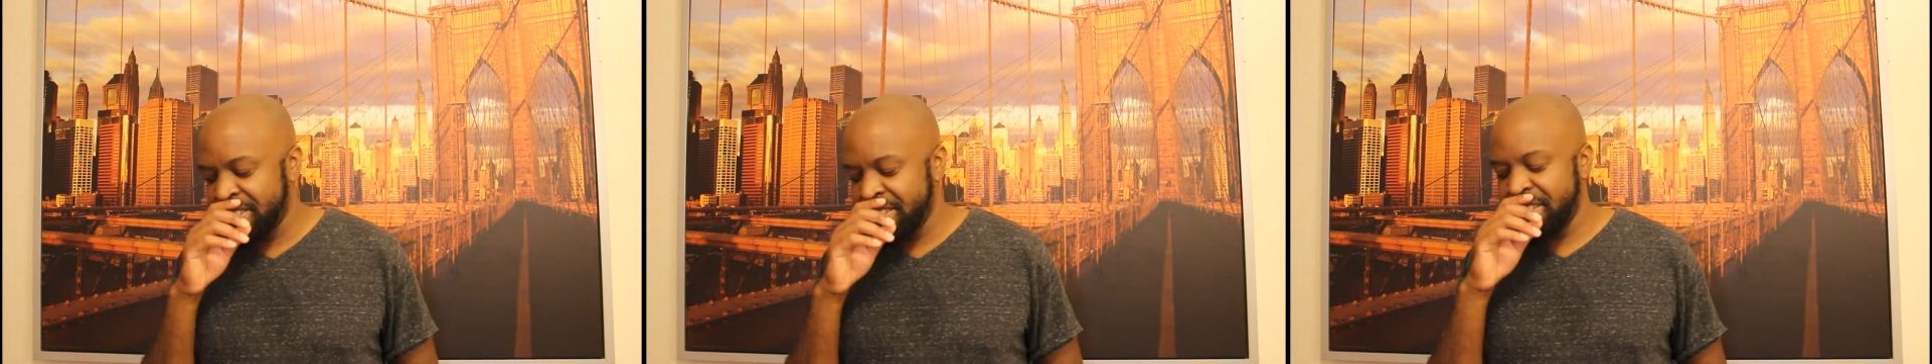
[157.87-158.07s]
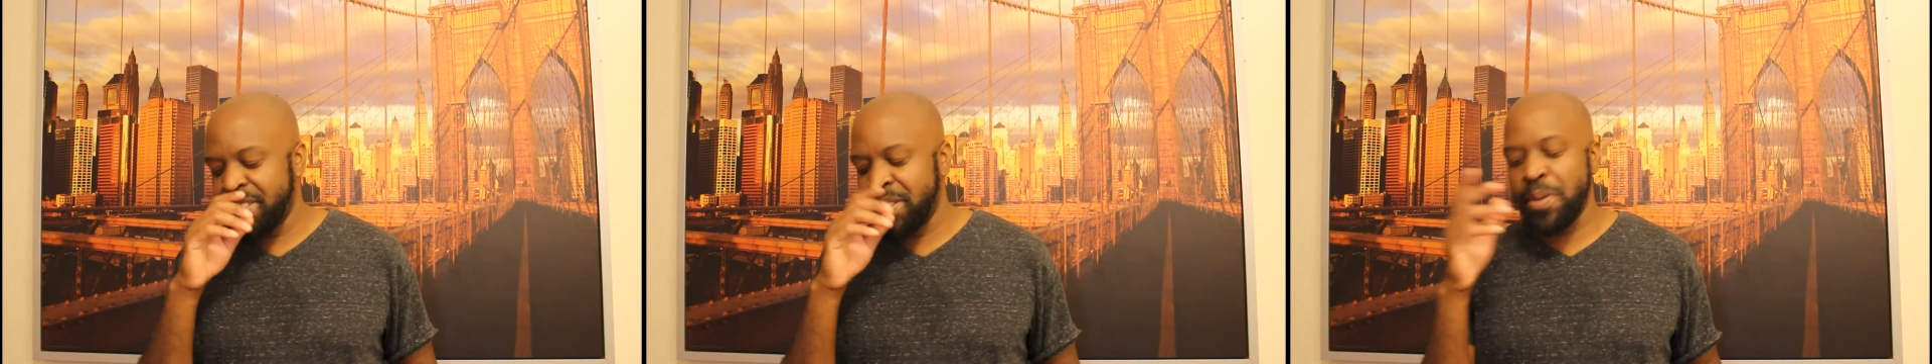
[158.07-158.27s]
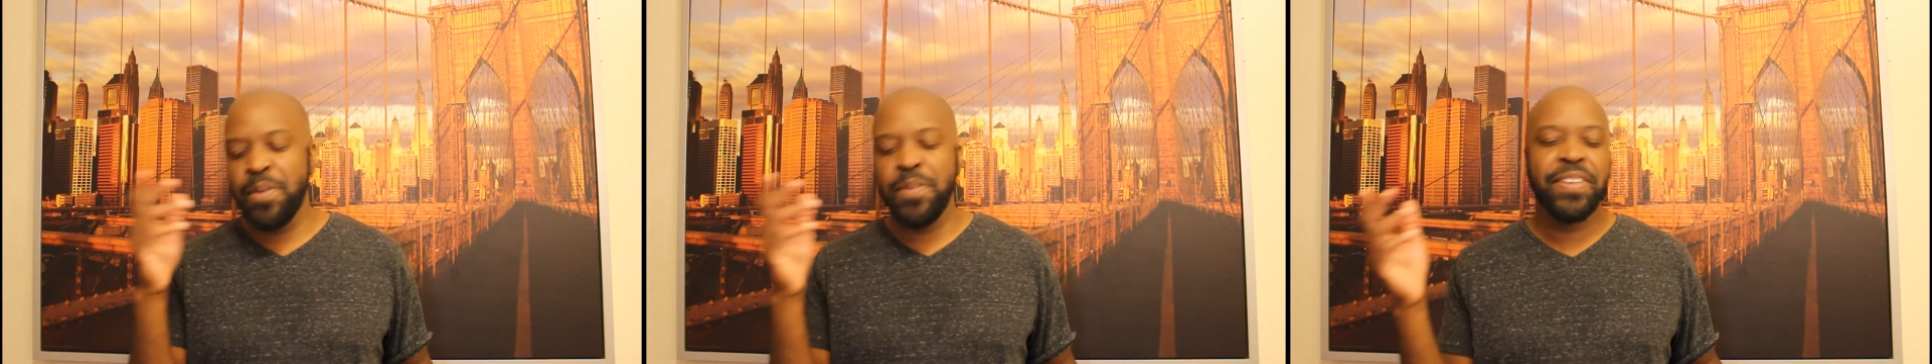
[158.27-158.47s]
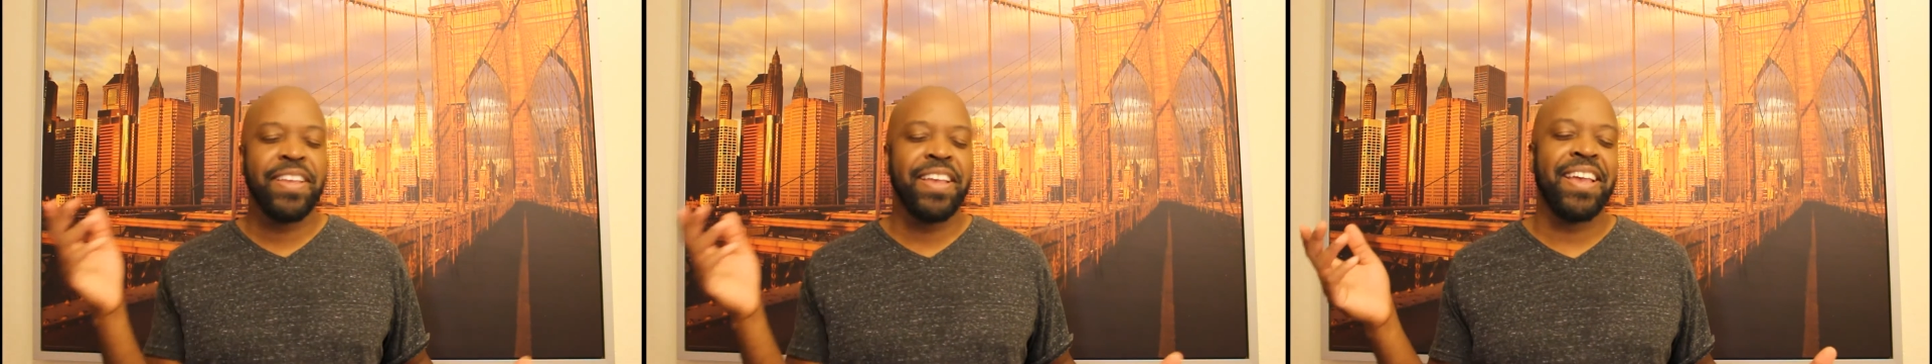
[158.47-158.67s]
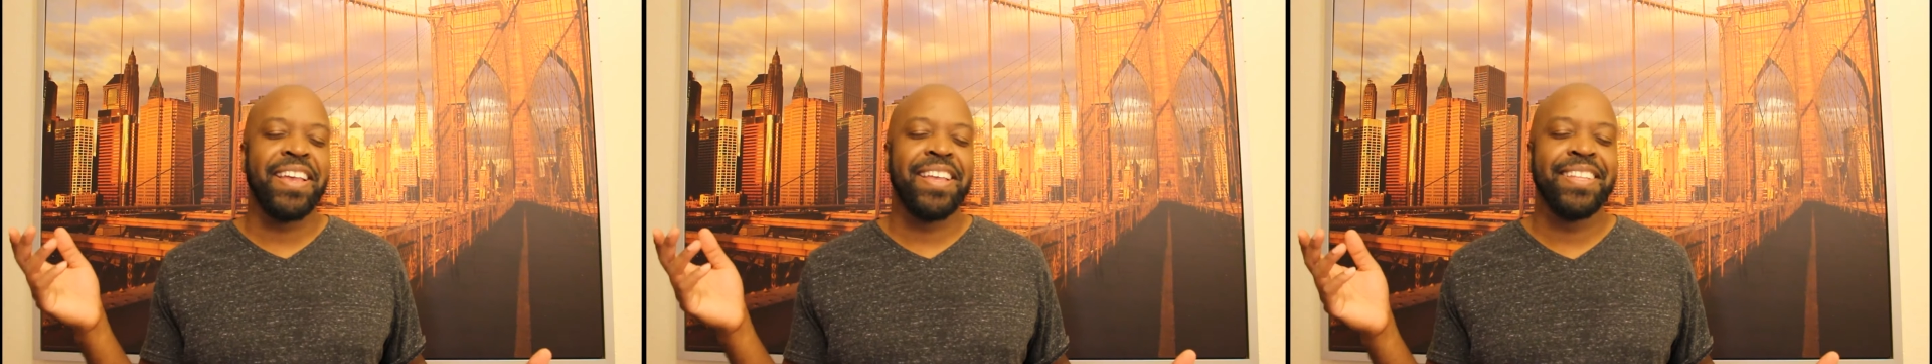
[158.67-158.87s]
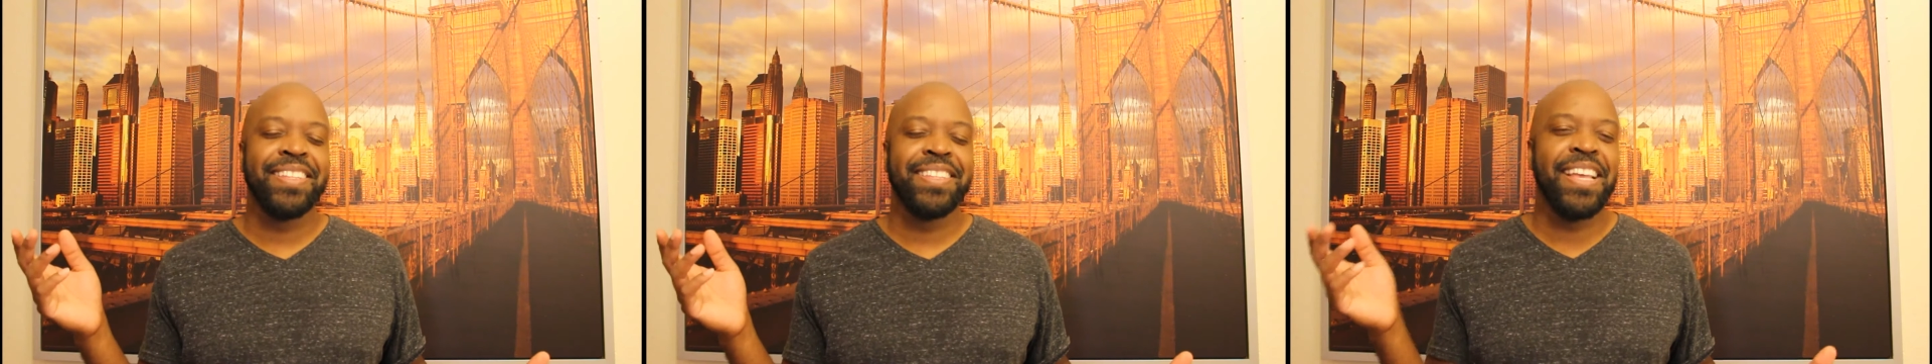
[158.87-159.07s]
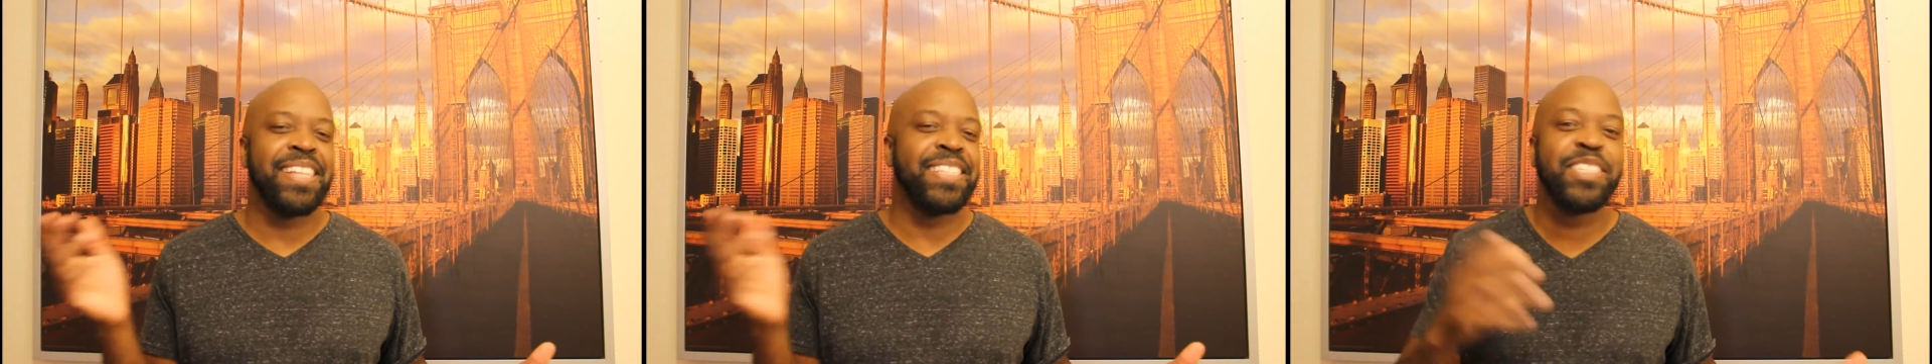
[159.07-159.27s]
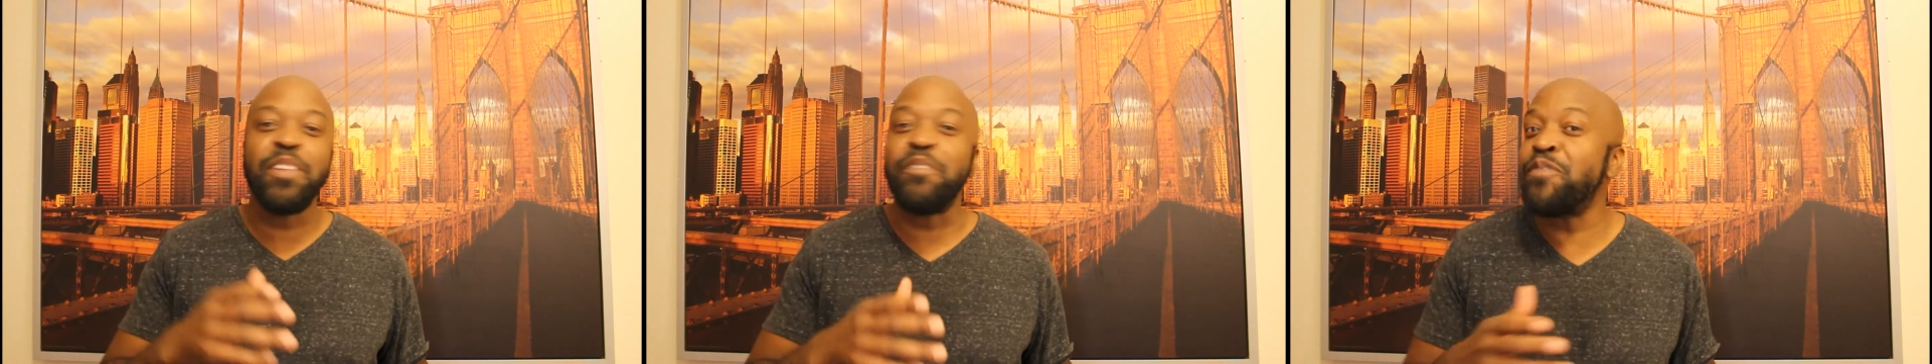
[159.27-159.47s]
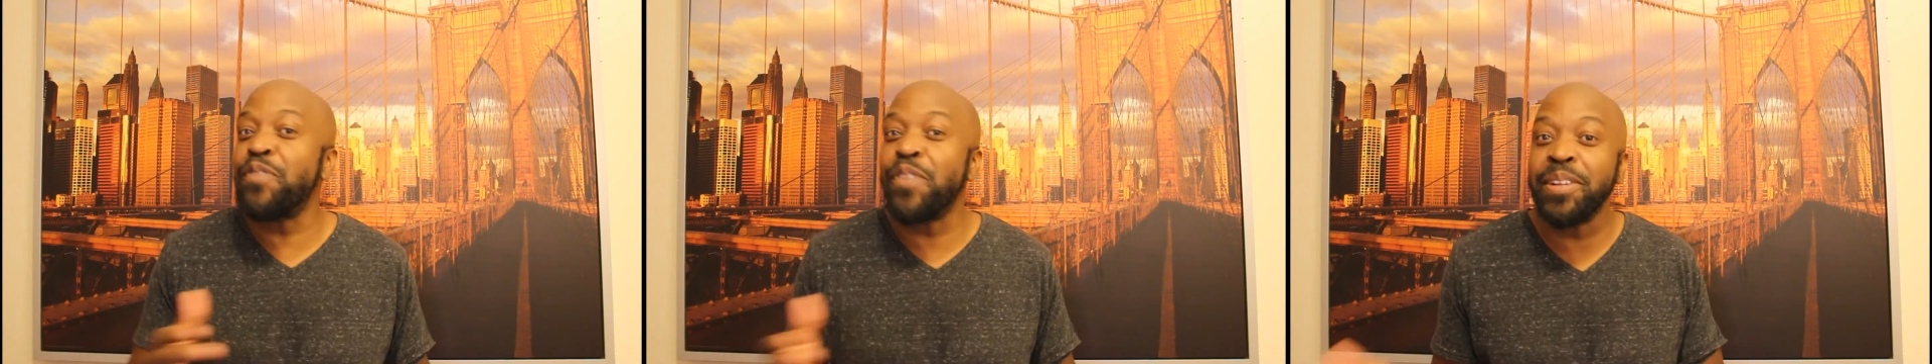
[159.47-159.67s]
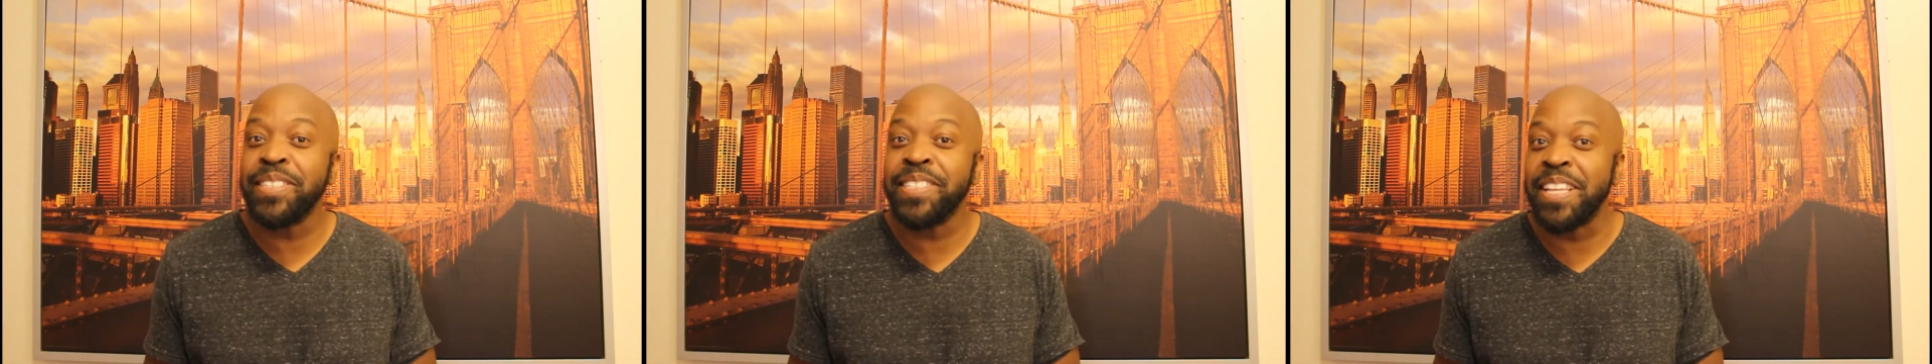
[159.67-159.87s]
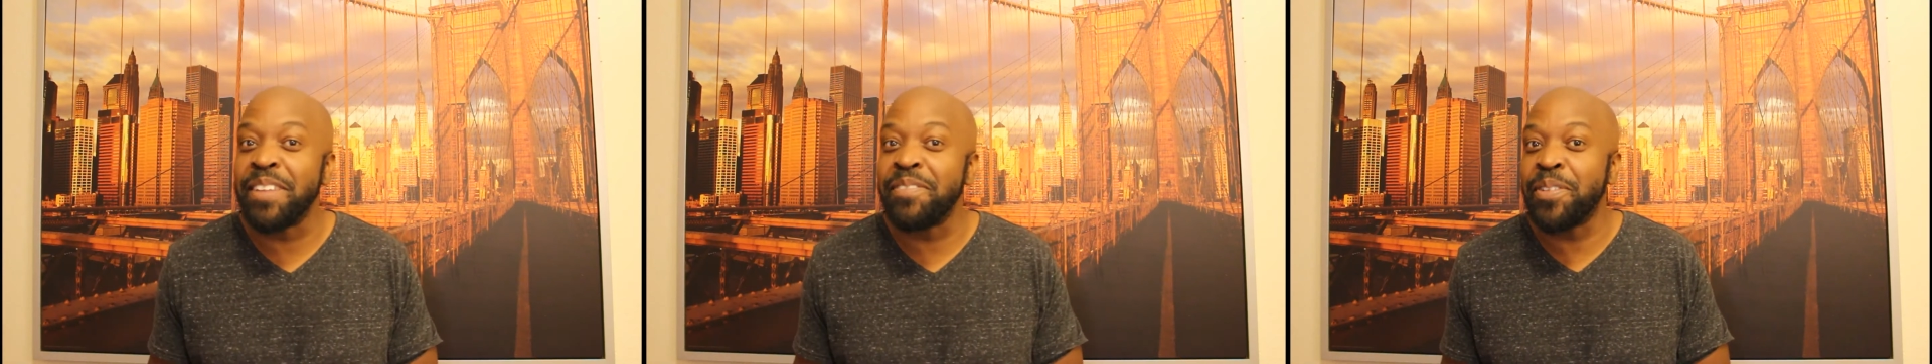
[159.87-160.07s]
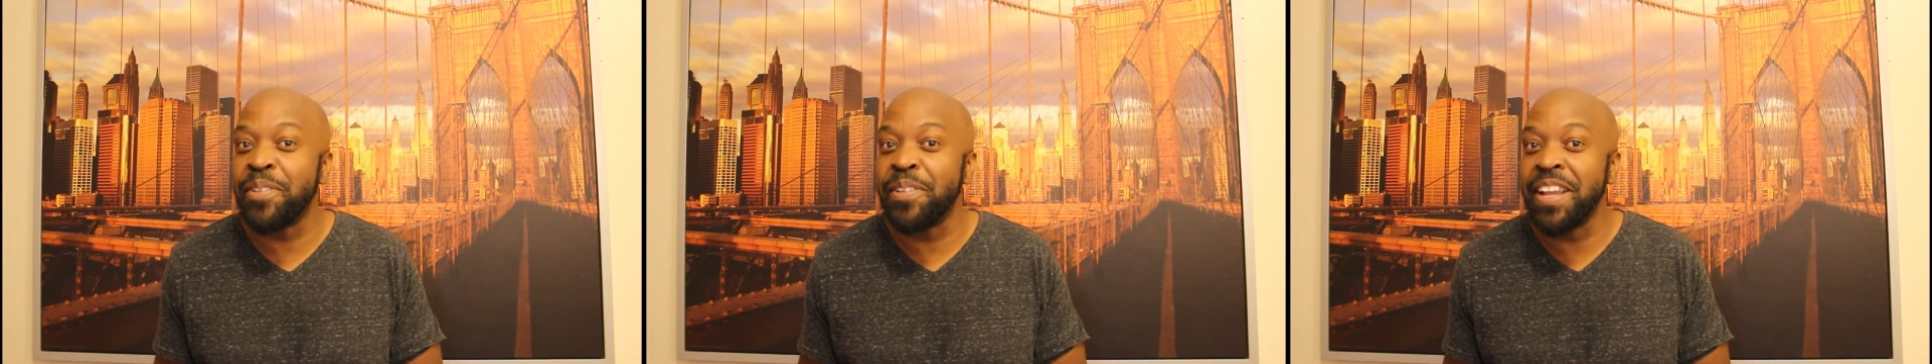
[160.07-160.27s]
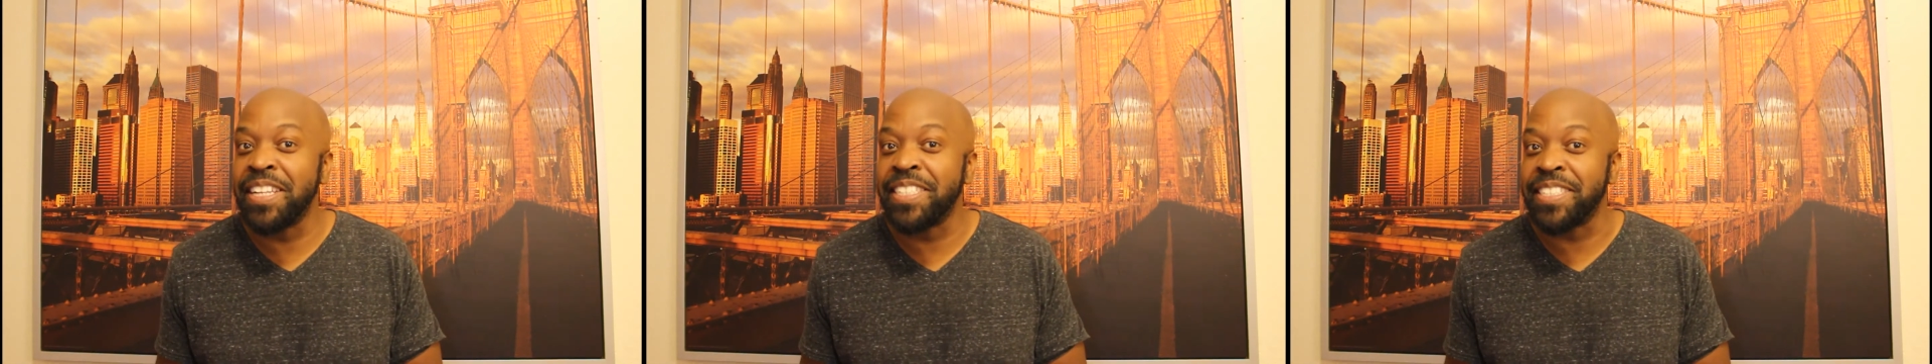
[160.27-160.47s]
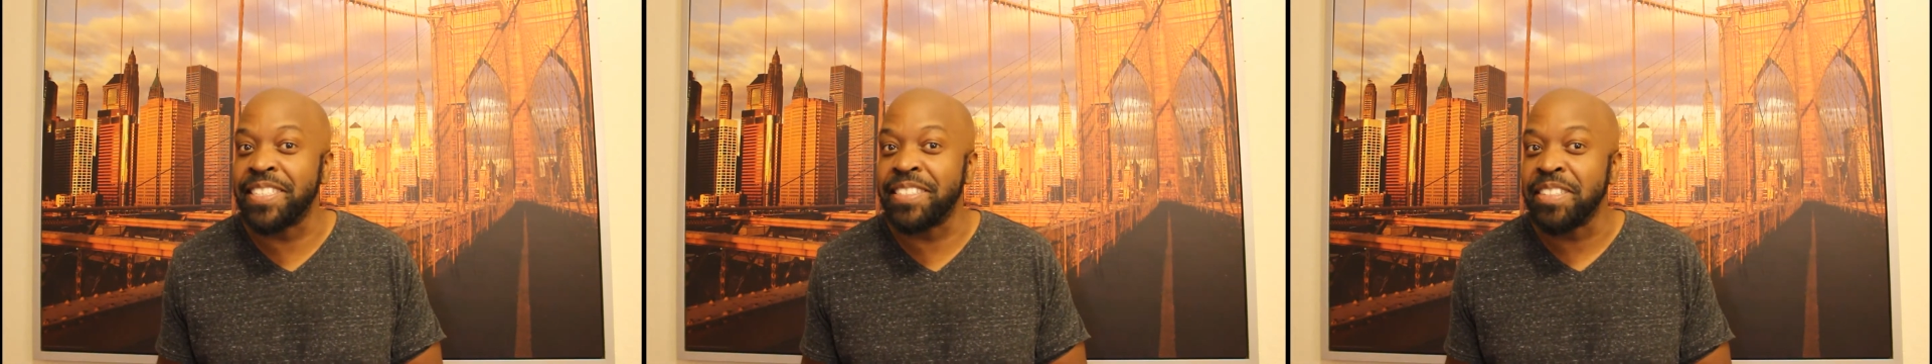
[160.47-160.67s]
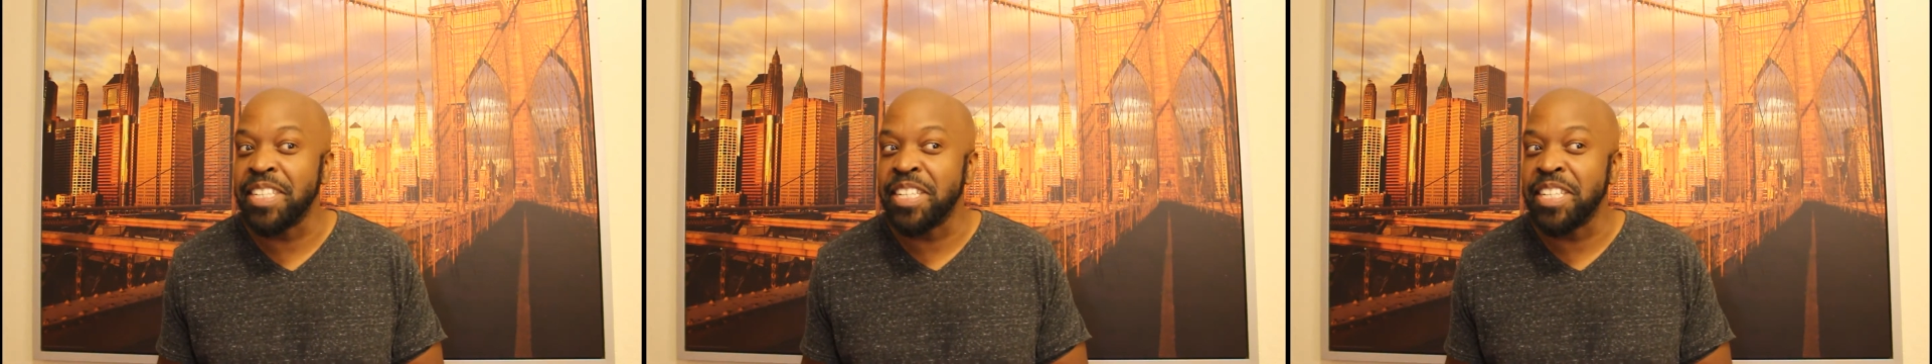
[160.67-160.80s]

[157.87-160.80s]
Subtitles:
So okay, that's the first day of creation.